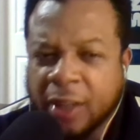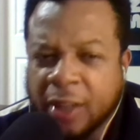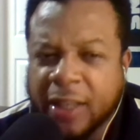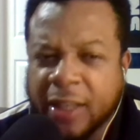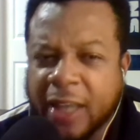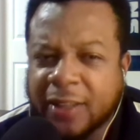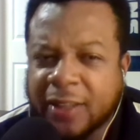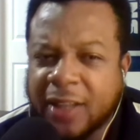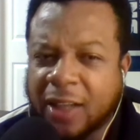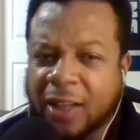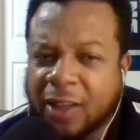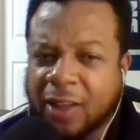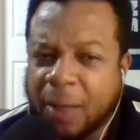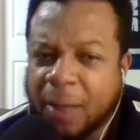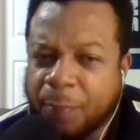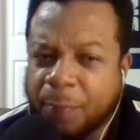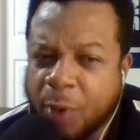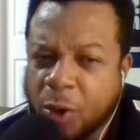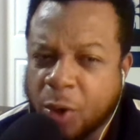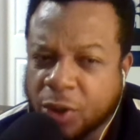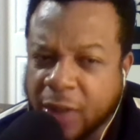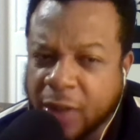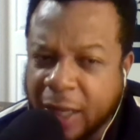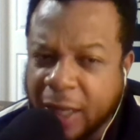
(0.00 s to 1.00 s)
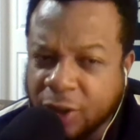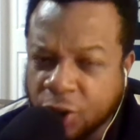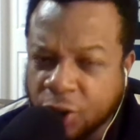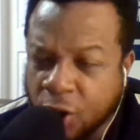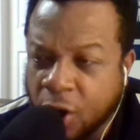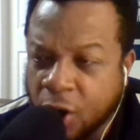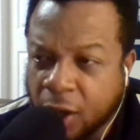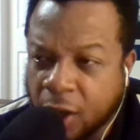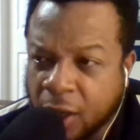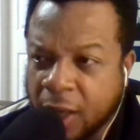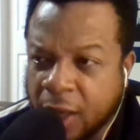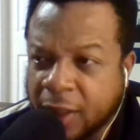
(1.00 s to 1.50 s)
That's not the approach that I
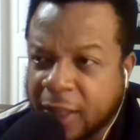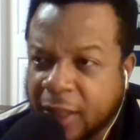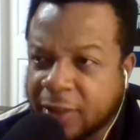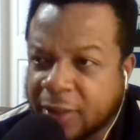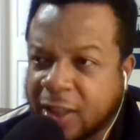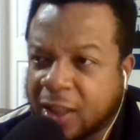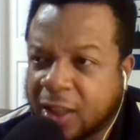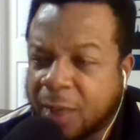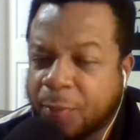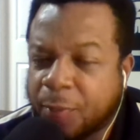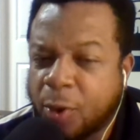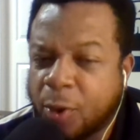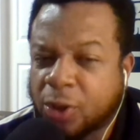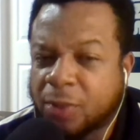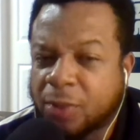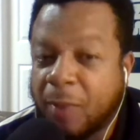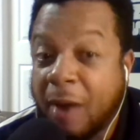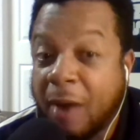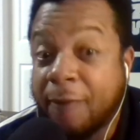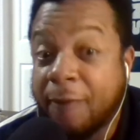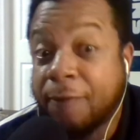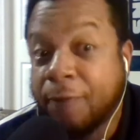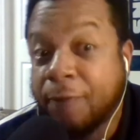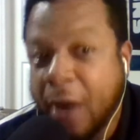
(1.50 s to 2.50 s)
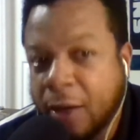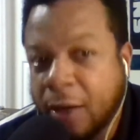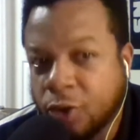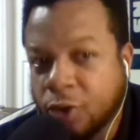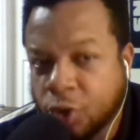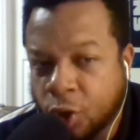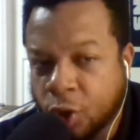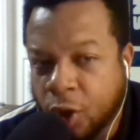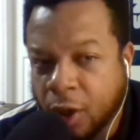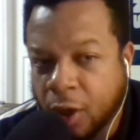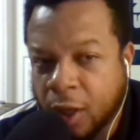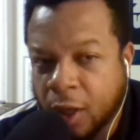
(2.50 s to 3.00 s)
took. That's not the approach that my friend
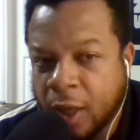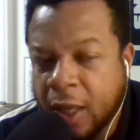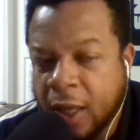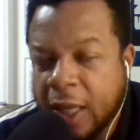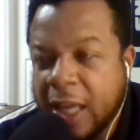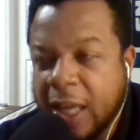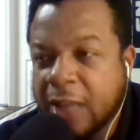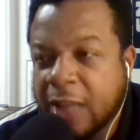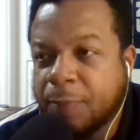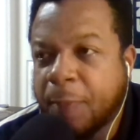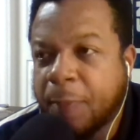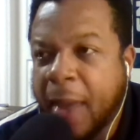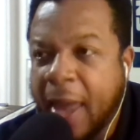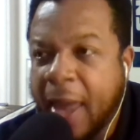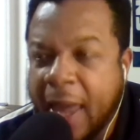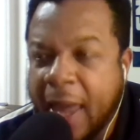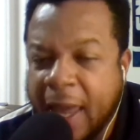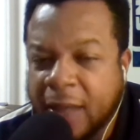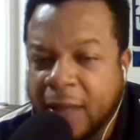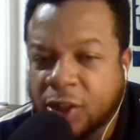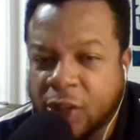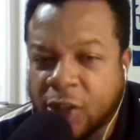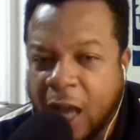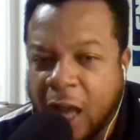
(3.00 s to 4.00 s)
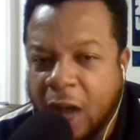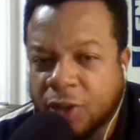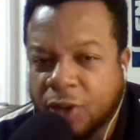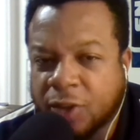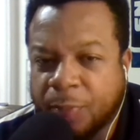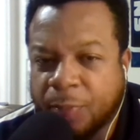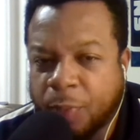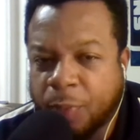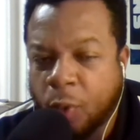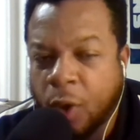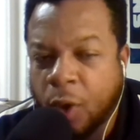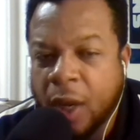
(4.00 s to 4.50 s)
took. He's paying child
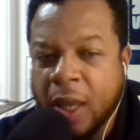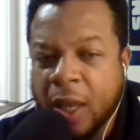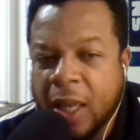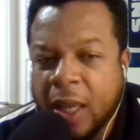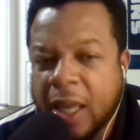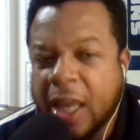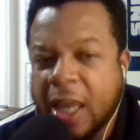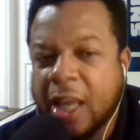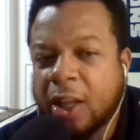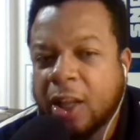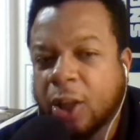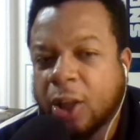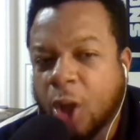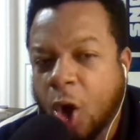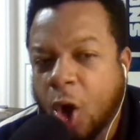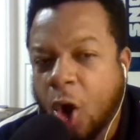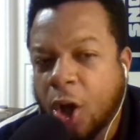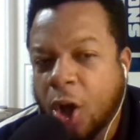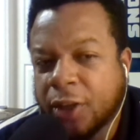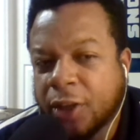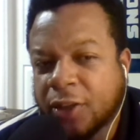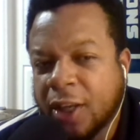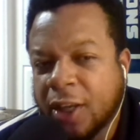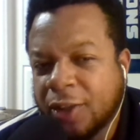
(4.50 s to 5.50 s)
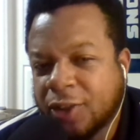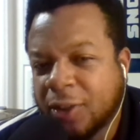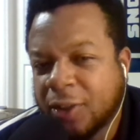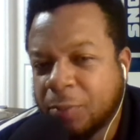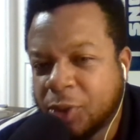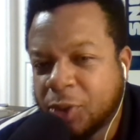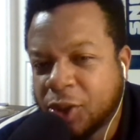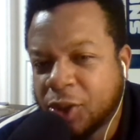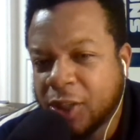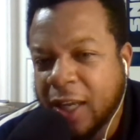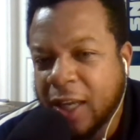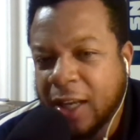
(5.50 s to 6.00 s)
support. He lost some
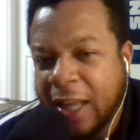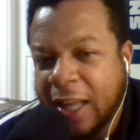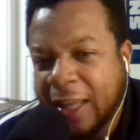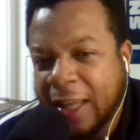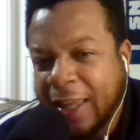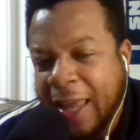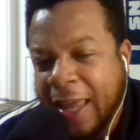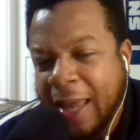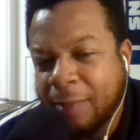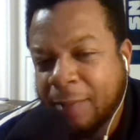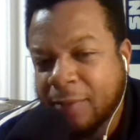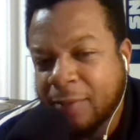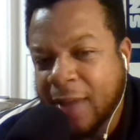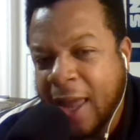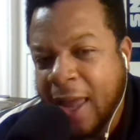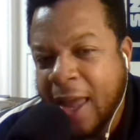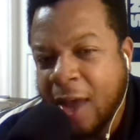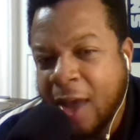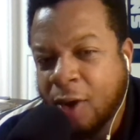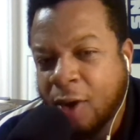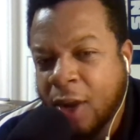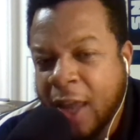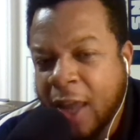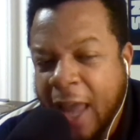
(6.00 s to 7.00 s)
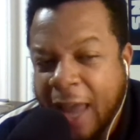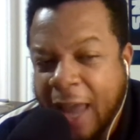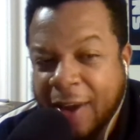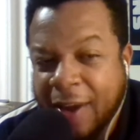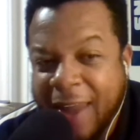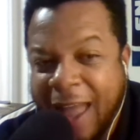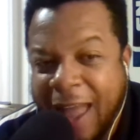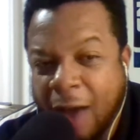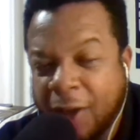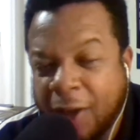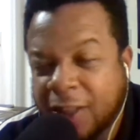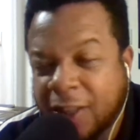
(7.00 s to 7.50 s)
shit that came down, and
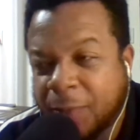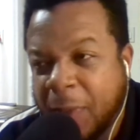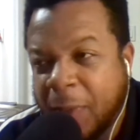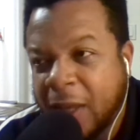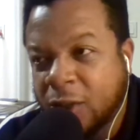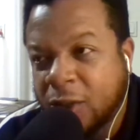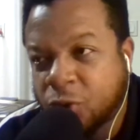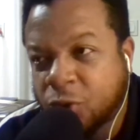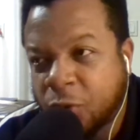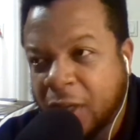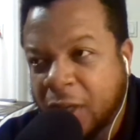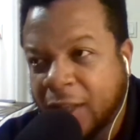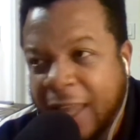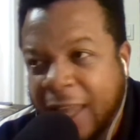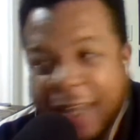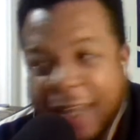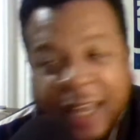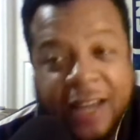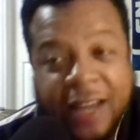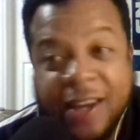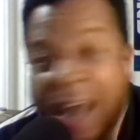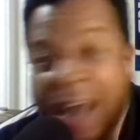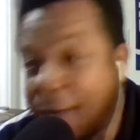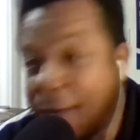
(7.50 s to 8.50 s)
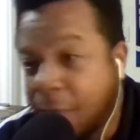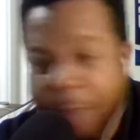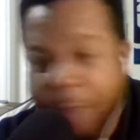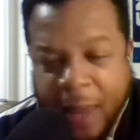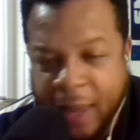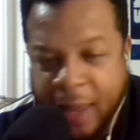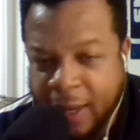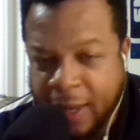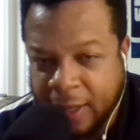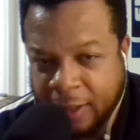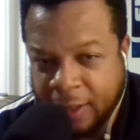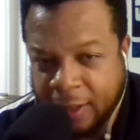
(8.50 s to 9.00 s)
now he's being treated like he never
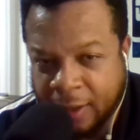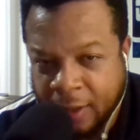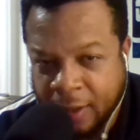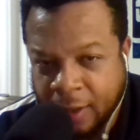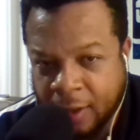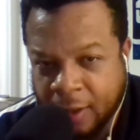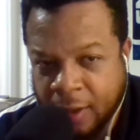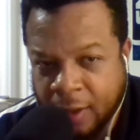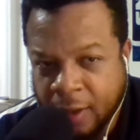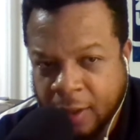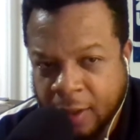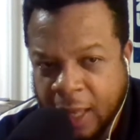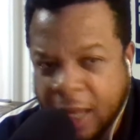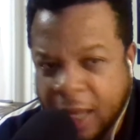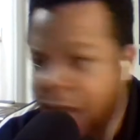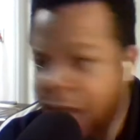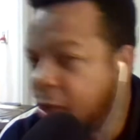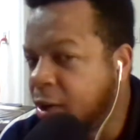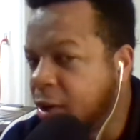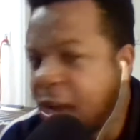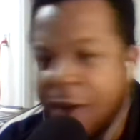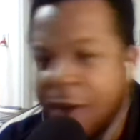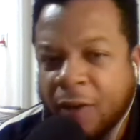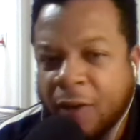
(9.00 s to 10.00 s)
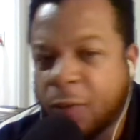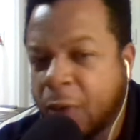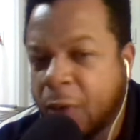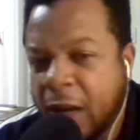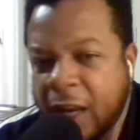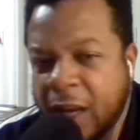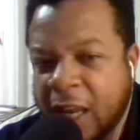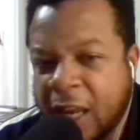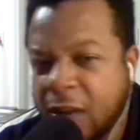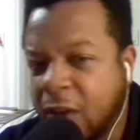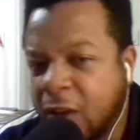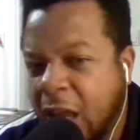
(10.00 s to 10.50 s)
paid. He
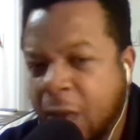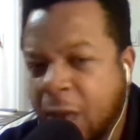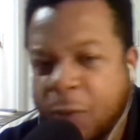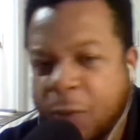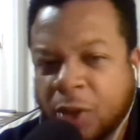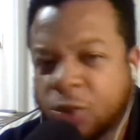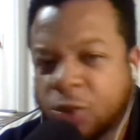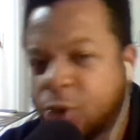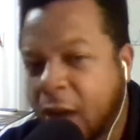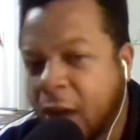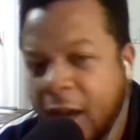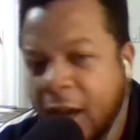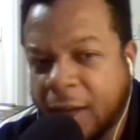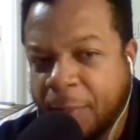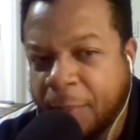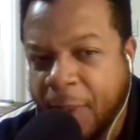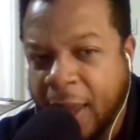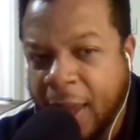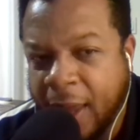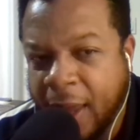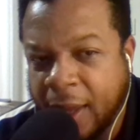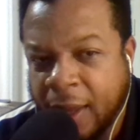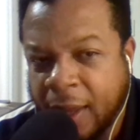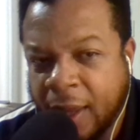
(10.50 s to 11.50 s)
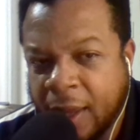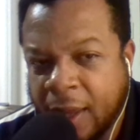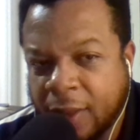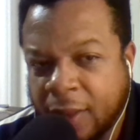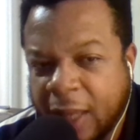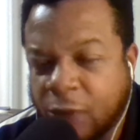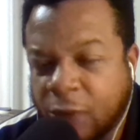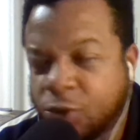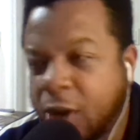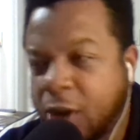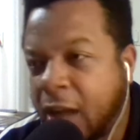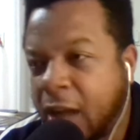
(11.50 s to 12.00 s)
wasn't trying to pay.
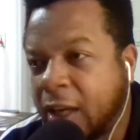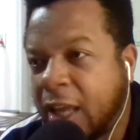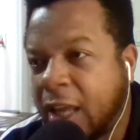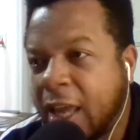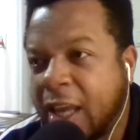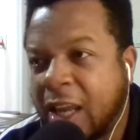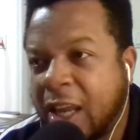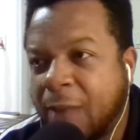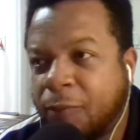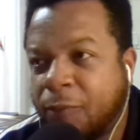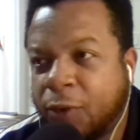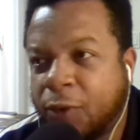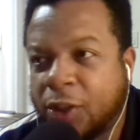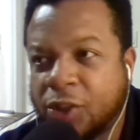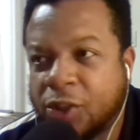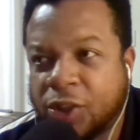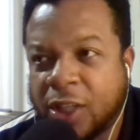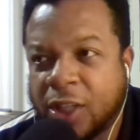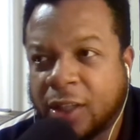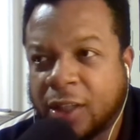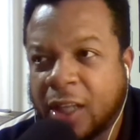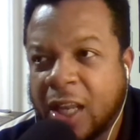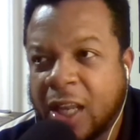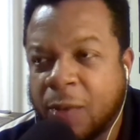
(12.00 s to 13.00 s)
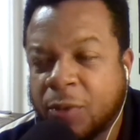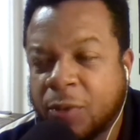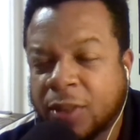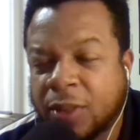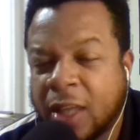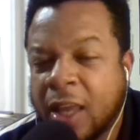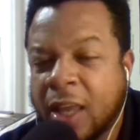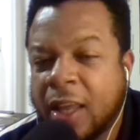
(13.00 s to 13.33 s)
They trying to hit him for the shit that he was.